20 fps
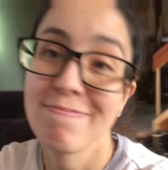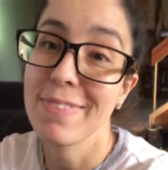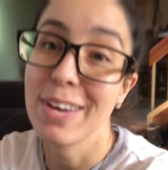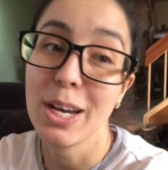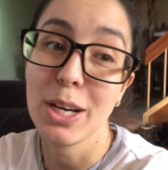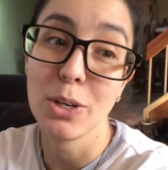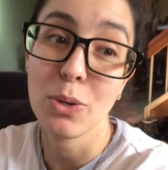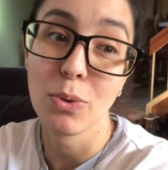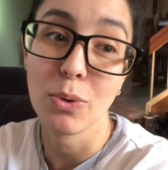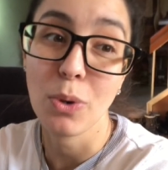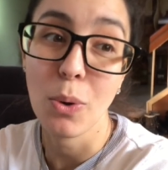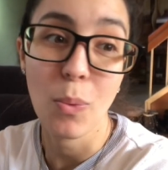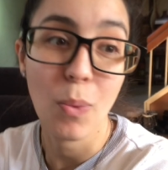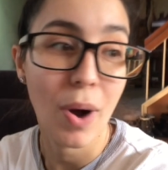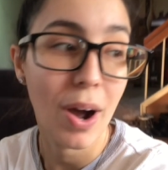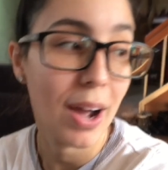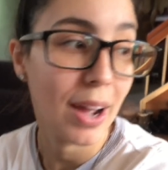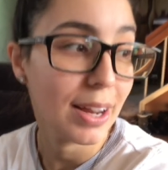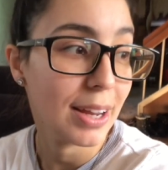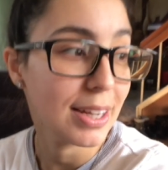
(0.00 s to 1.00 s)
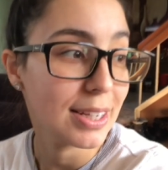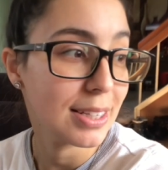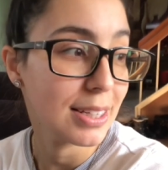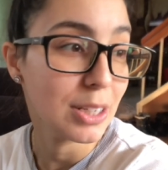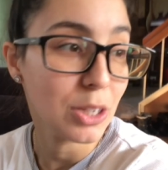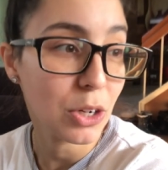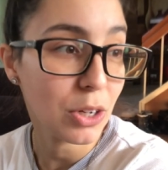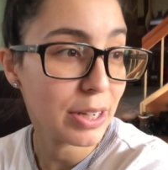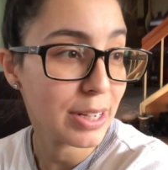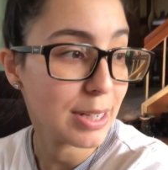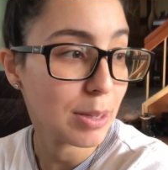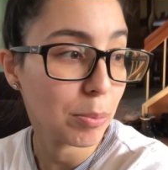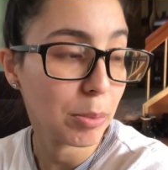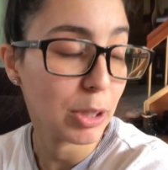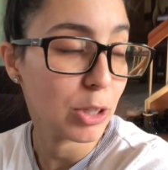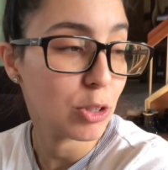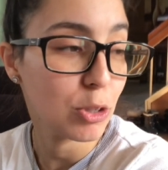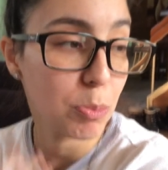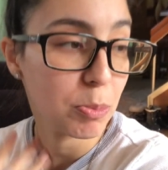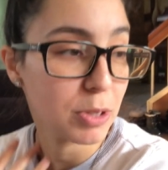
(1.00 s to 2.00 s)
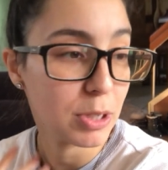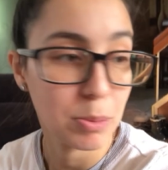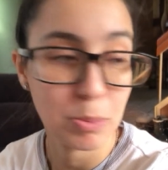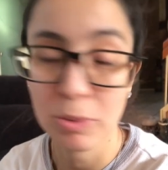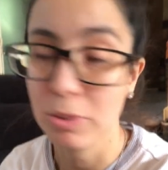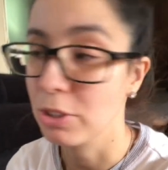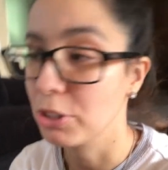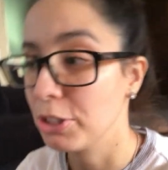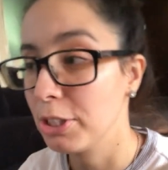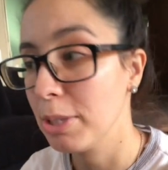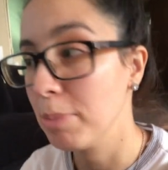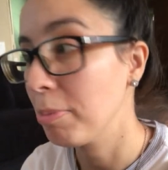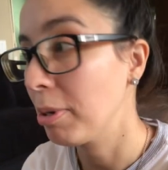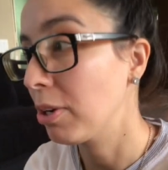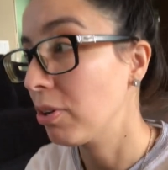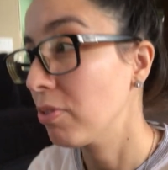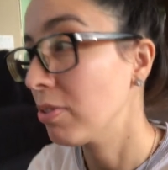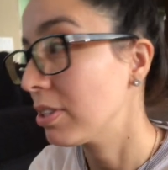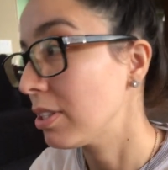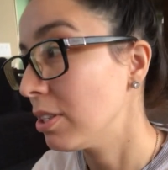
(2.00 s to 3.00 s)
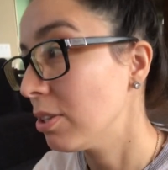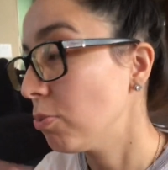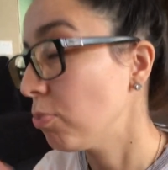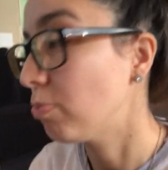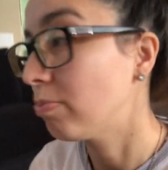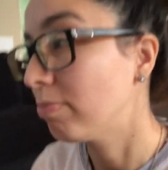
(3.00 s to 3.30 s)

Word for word: I don't know why. It's literally something super simple to ship. I don't see